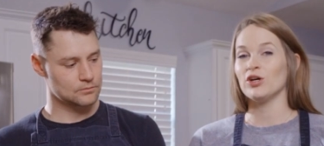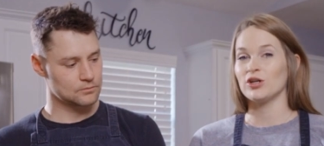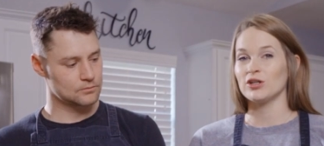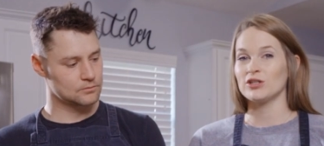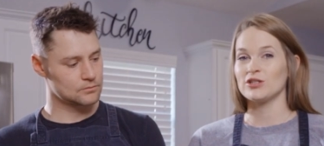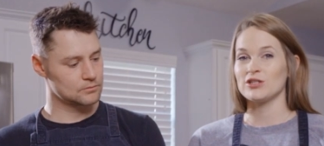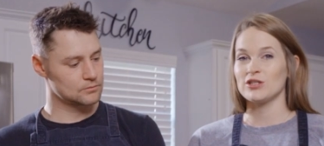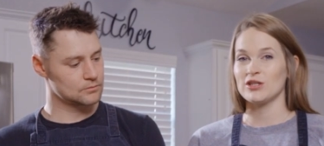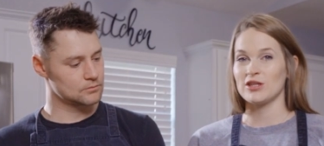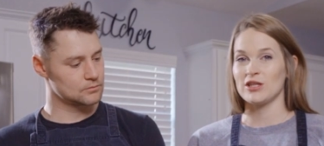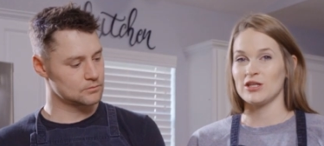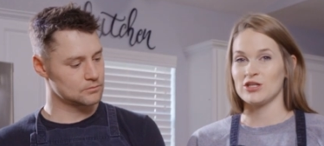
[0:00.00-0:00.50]

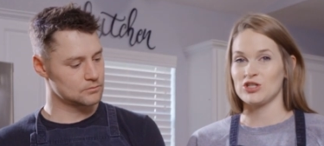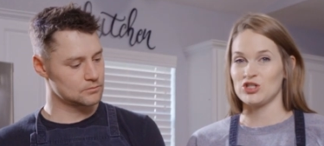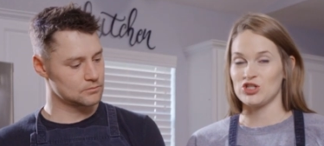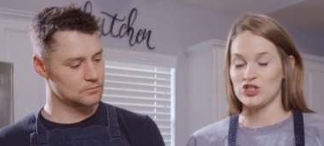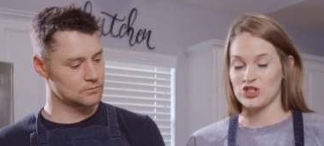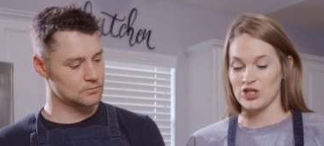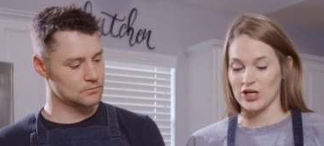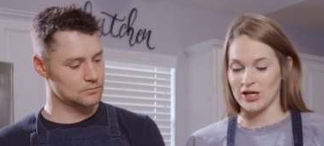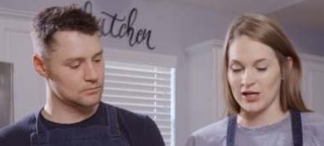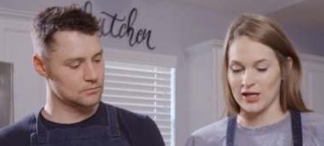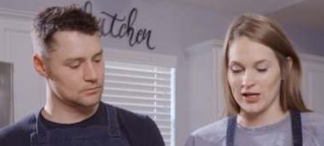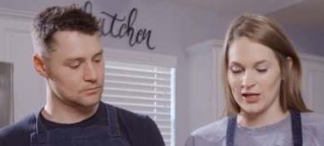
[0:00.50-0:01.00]
Speaker 1: cooked this
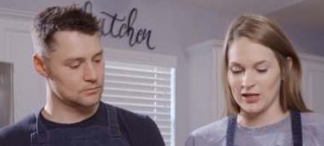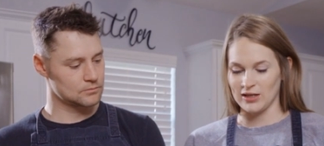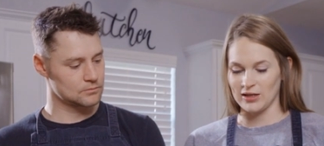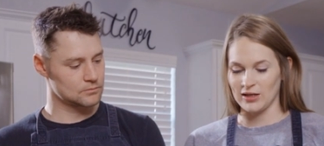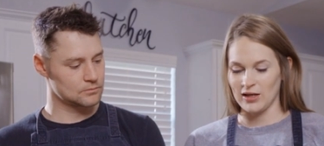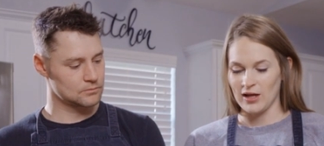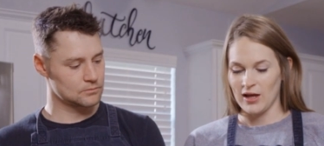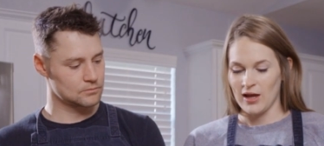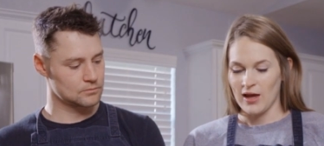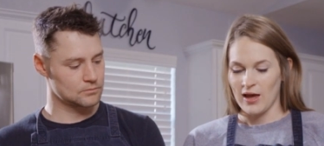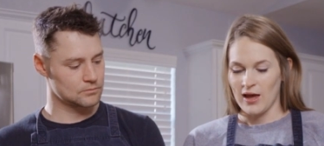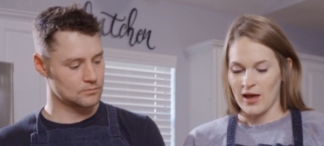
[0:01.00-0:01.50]

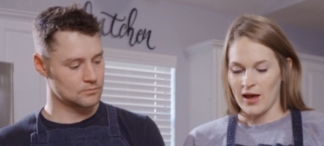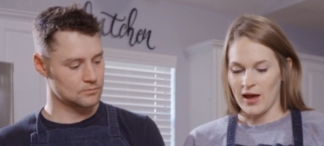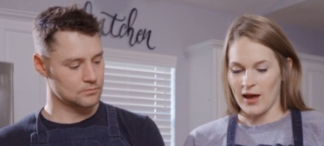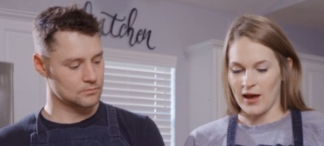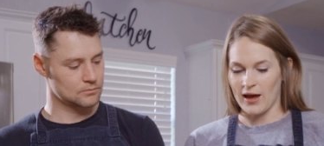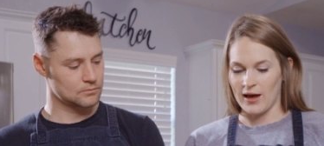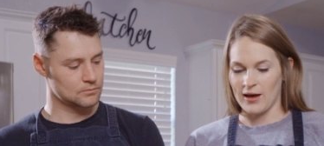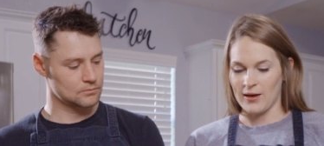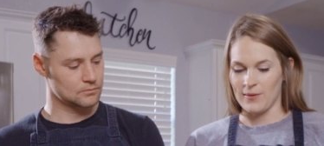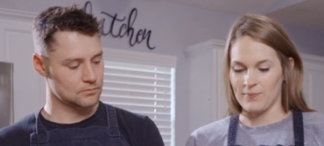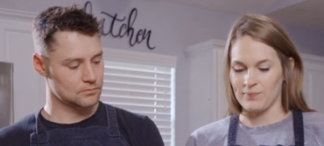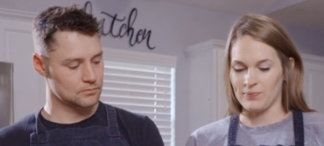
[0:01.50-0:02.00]
chicken.
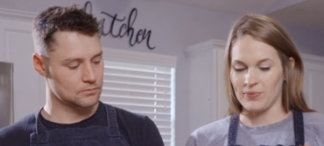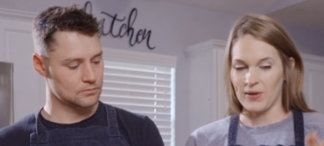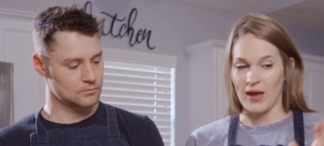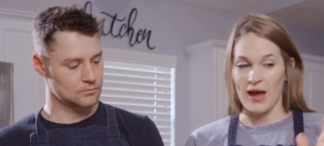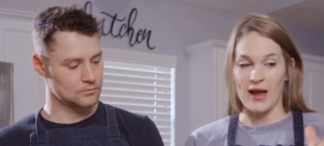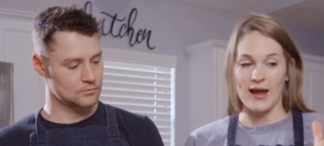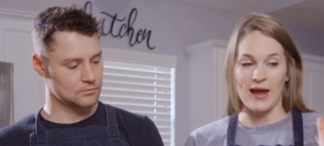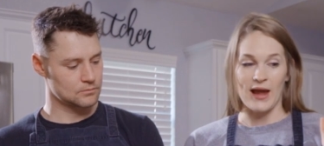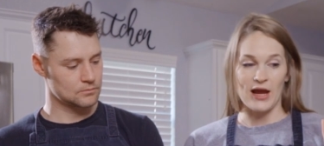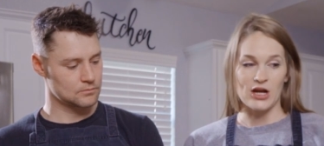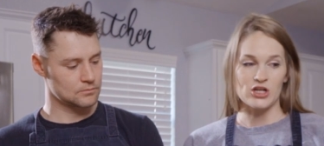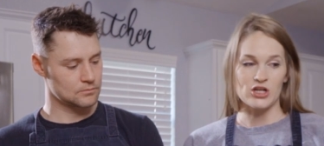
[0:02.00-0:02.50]
I
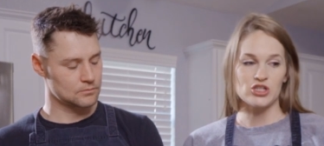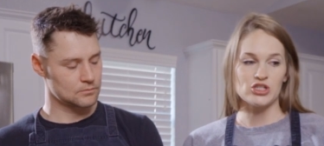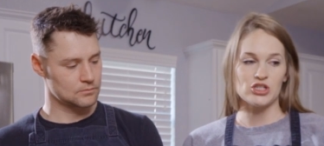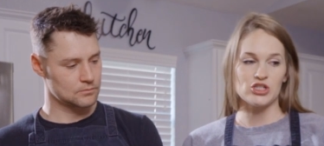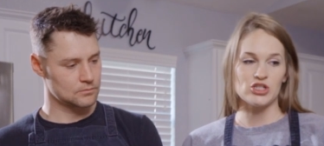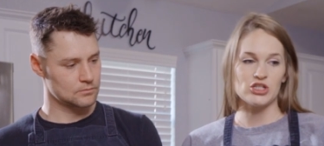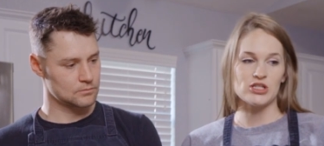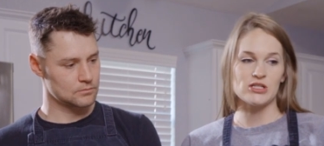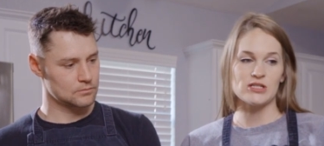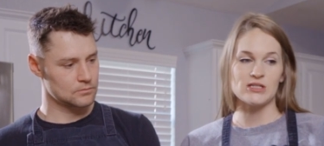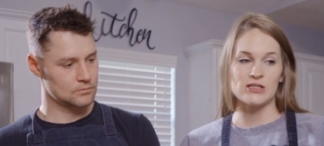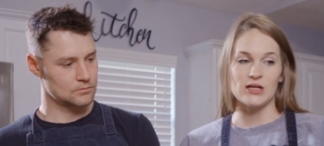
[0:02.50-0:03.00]
actually
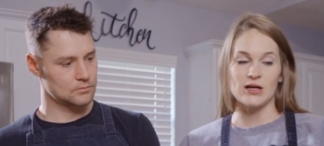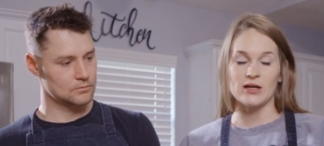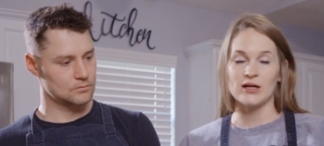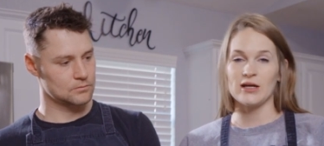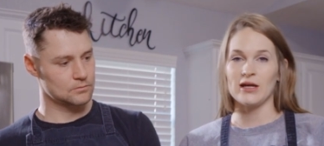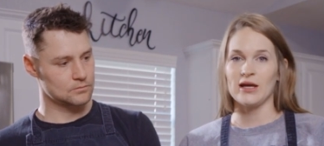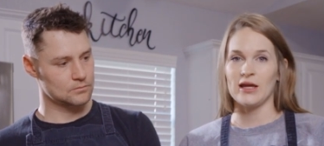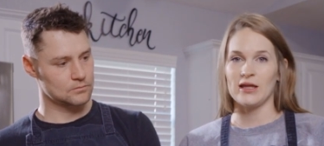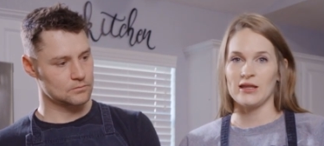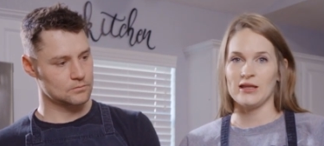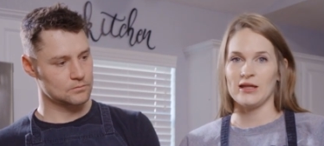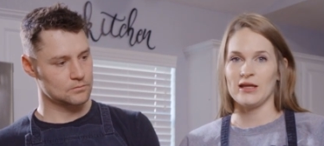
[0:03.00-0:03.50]
just stuck
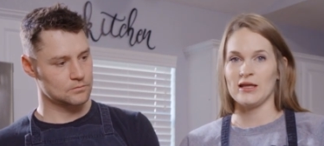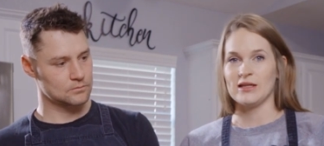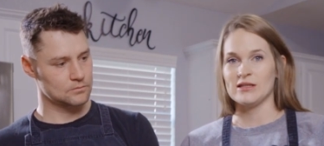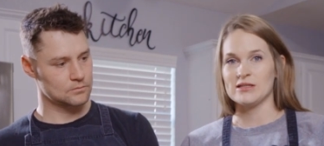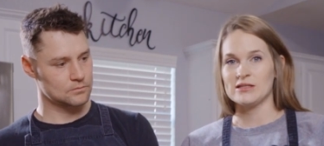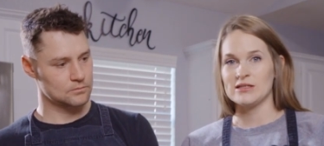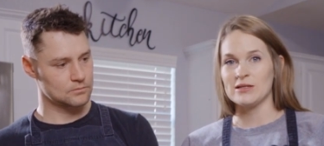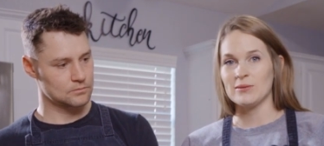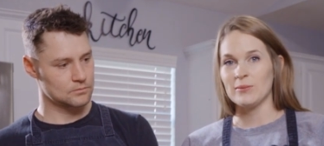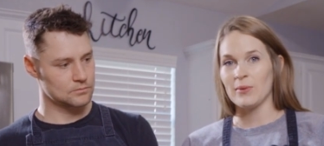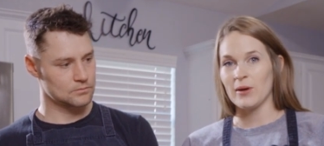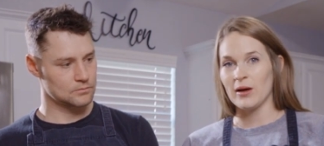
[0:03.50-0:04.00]
it in the
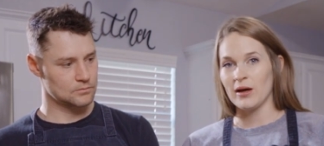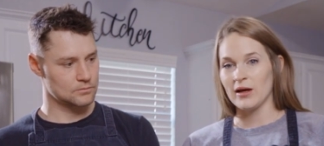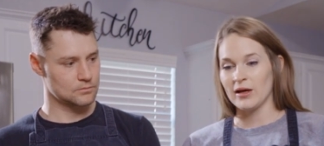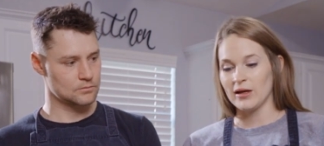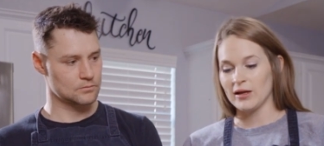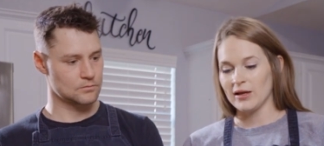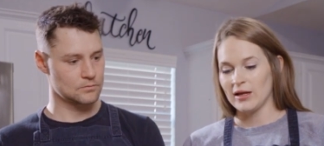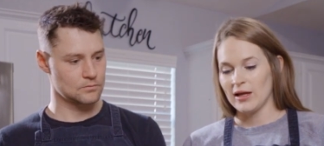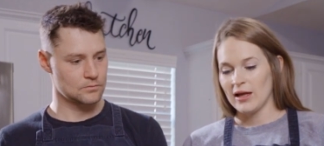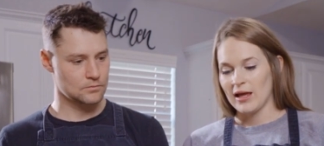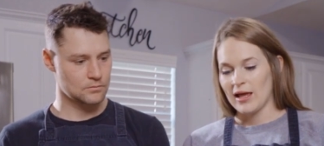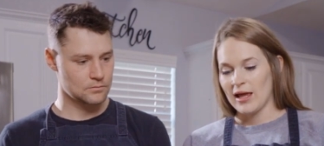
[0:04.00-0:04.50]
Instant
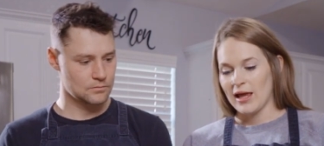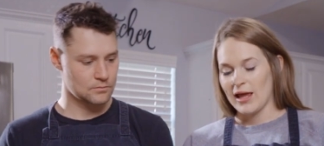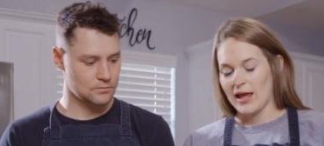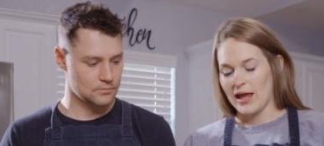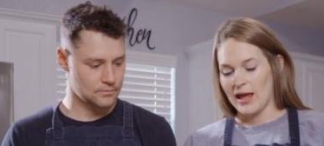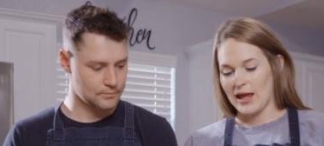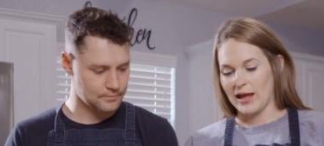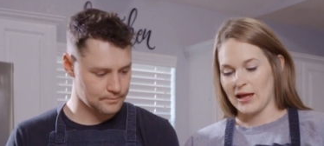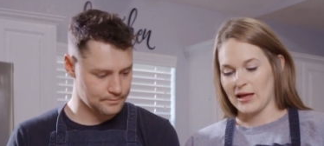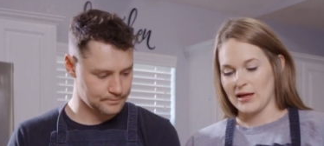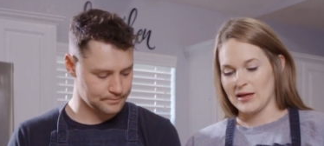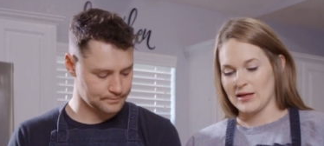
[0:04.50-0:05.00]
Pot
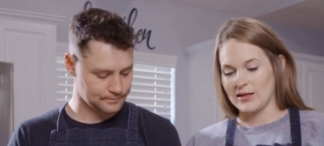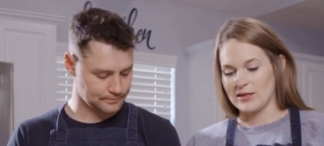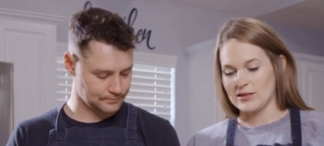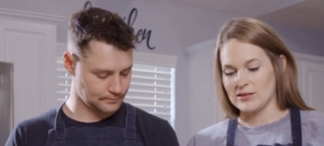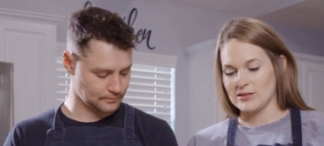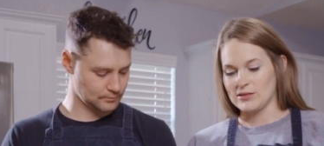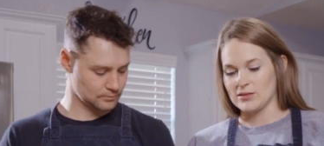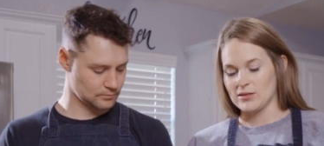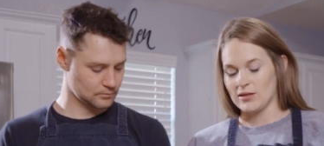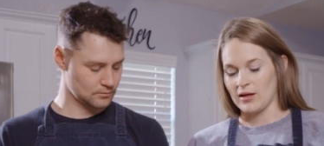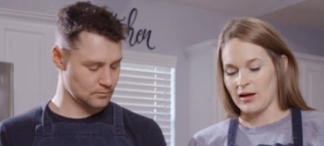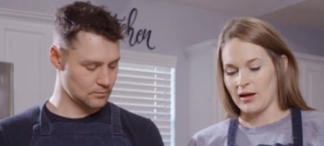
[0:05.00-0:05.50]

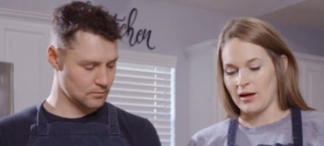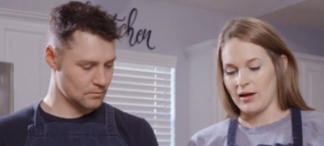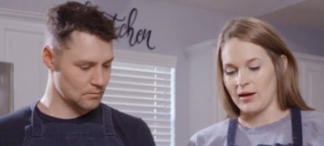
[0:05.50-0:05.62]
and